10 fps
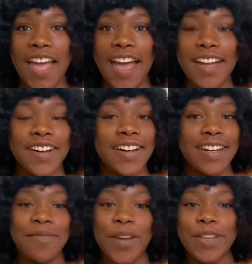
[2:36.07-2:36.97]
I
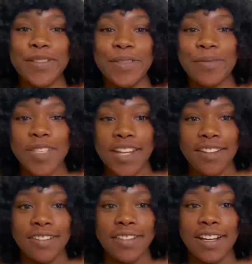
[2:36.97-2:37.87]
created my YouTube
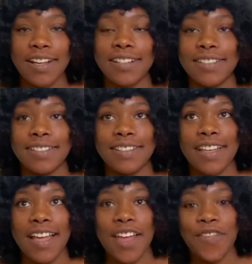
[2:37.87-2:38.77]
channel because
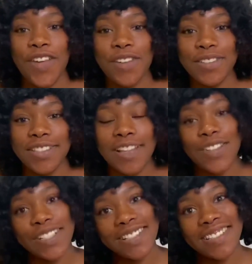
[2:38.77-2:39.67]
I felt
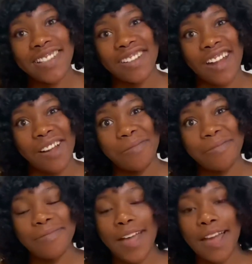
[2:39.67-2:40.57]
on
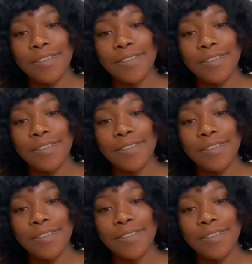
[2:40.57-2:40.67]
Instagram